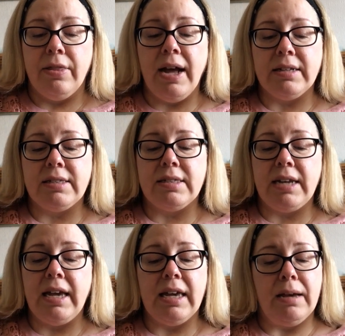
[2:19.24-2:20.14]
That
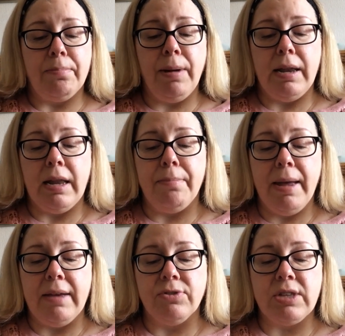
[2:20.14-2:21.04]
stinking butler may have